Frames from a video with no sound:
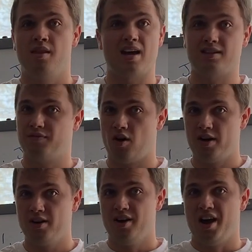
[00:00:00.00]
that's fine,
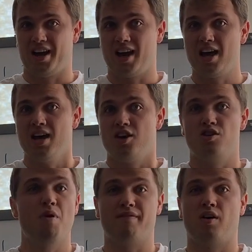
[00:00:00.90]
okay? You
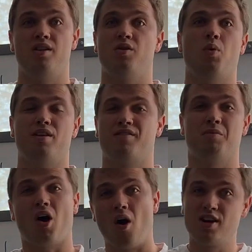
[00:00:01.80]
might find that one of them
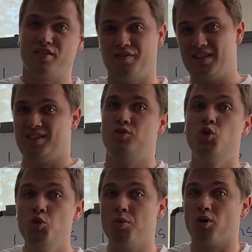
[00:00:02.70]
kind of fits in
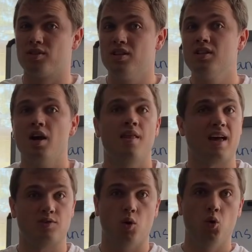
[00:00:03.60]
2 boxes,
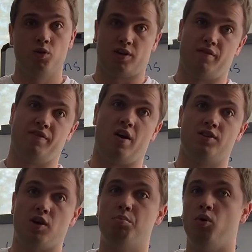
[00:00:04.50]
that's also fine.
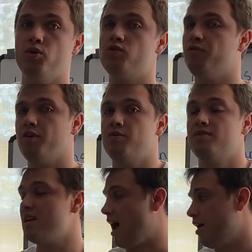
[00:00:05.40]
So pause your phones
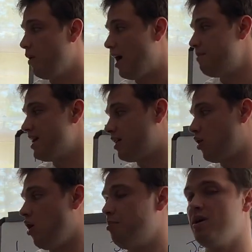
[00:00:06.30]
now and make a
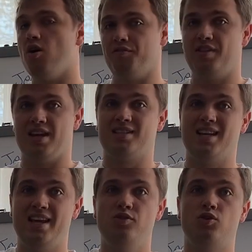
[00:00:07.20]
copy of this
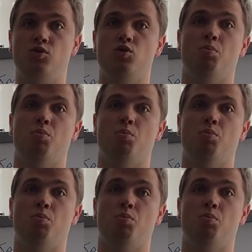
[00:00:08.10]
into your